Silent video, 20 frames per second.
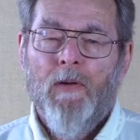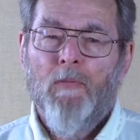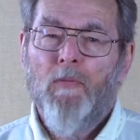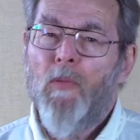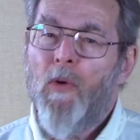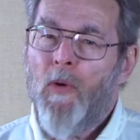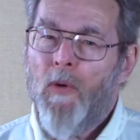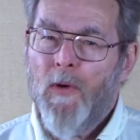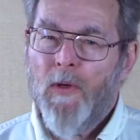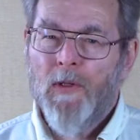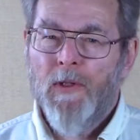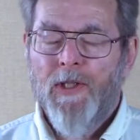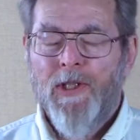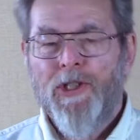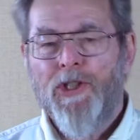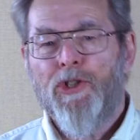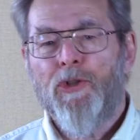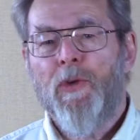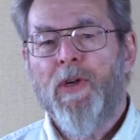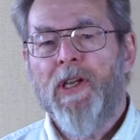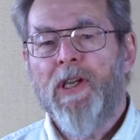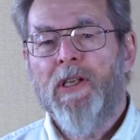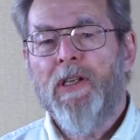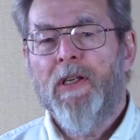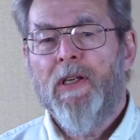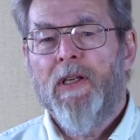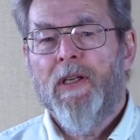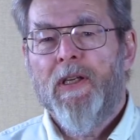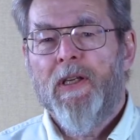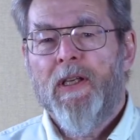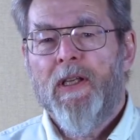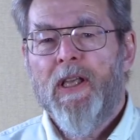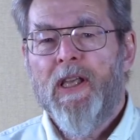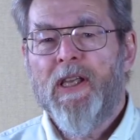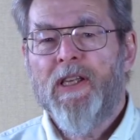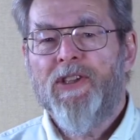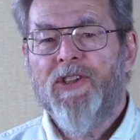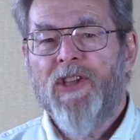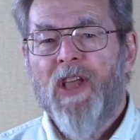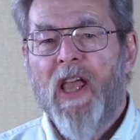moral injury
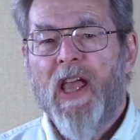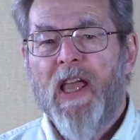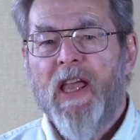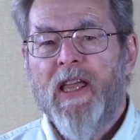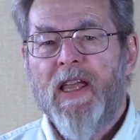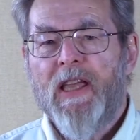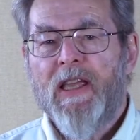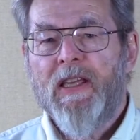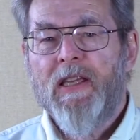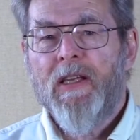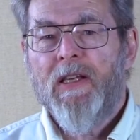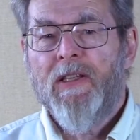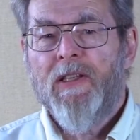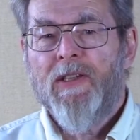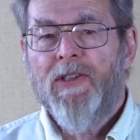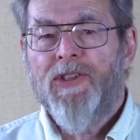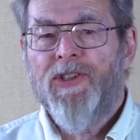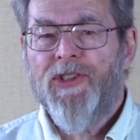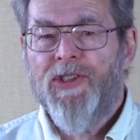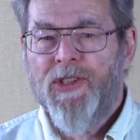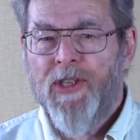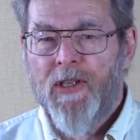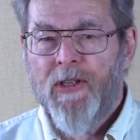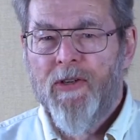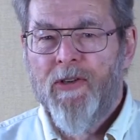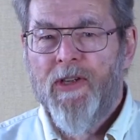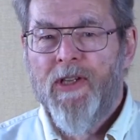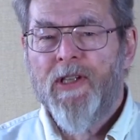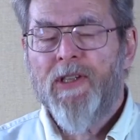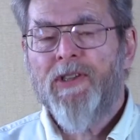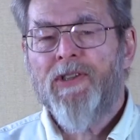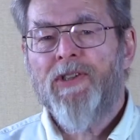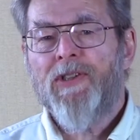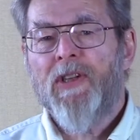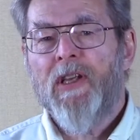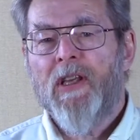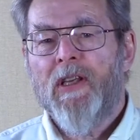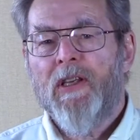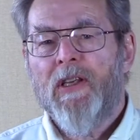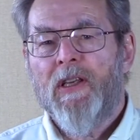is a
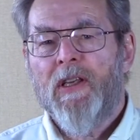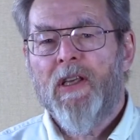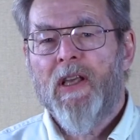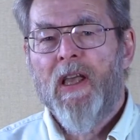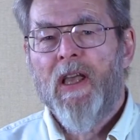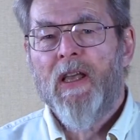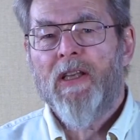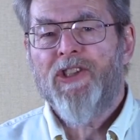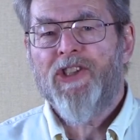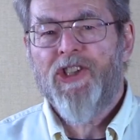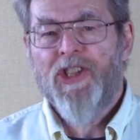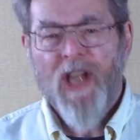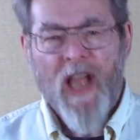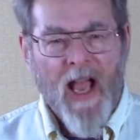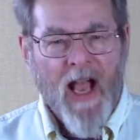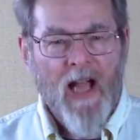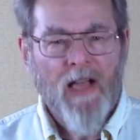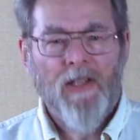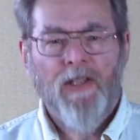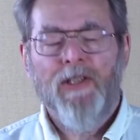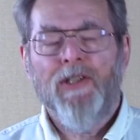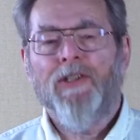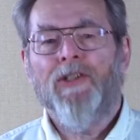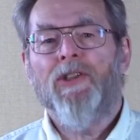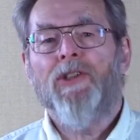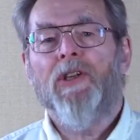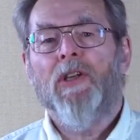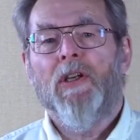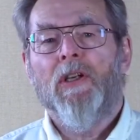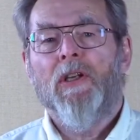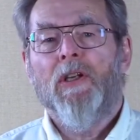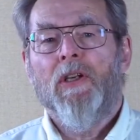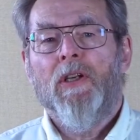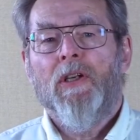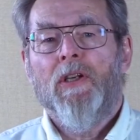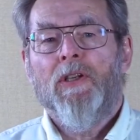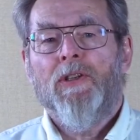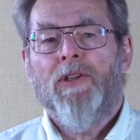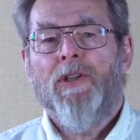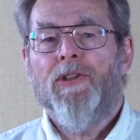serious challenge
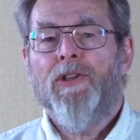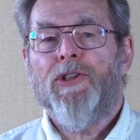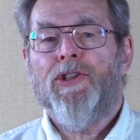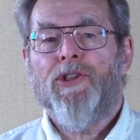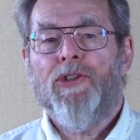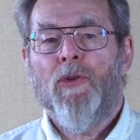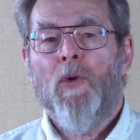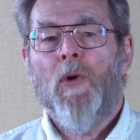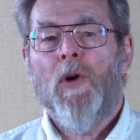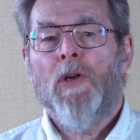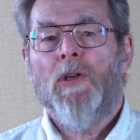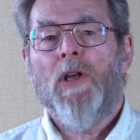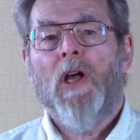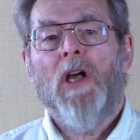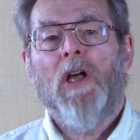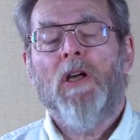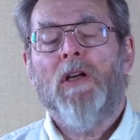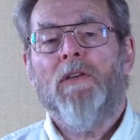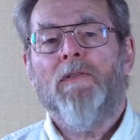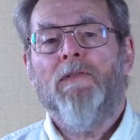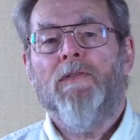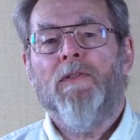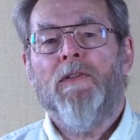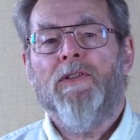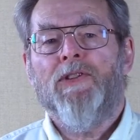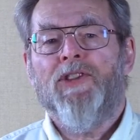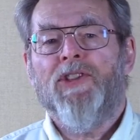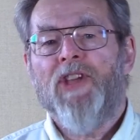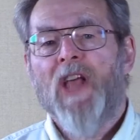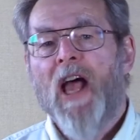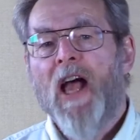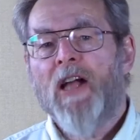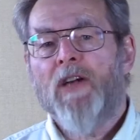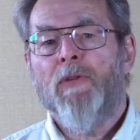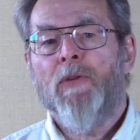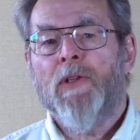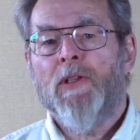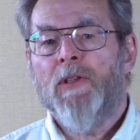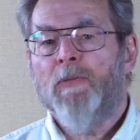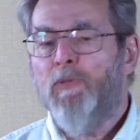to the sort of
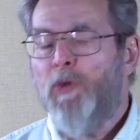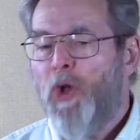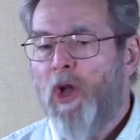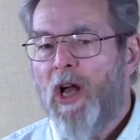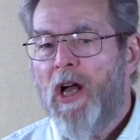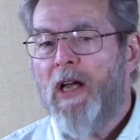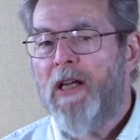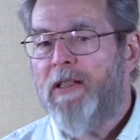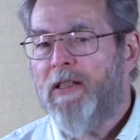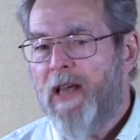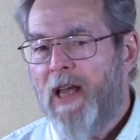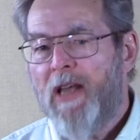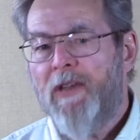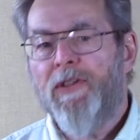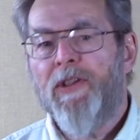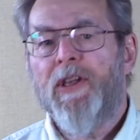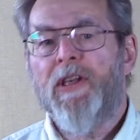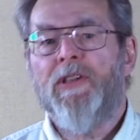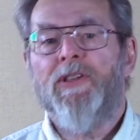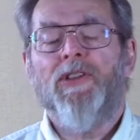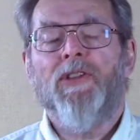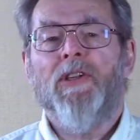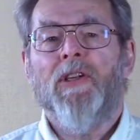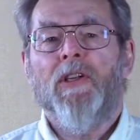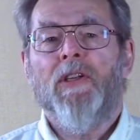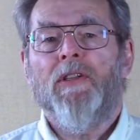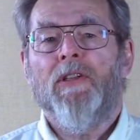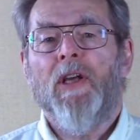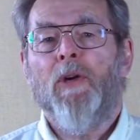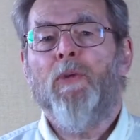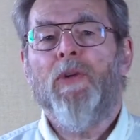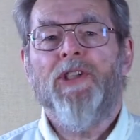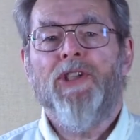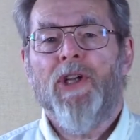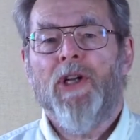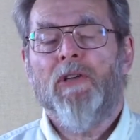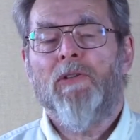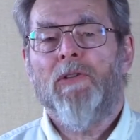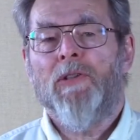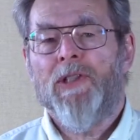saccharine applied ethics that we
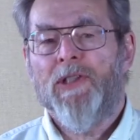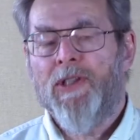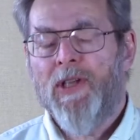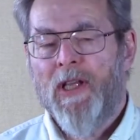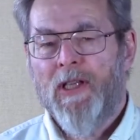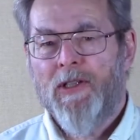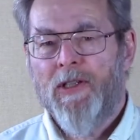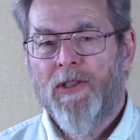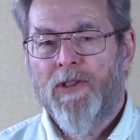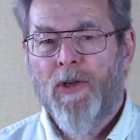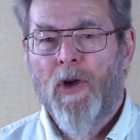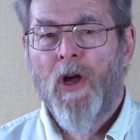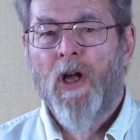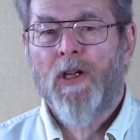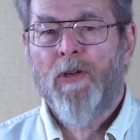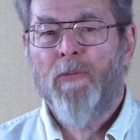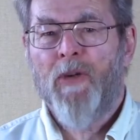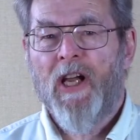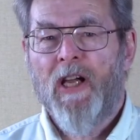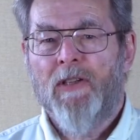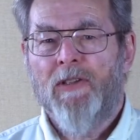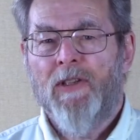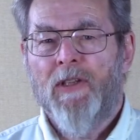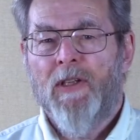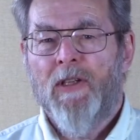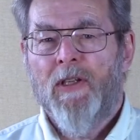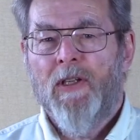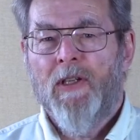generally tend to talk about.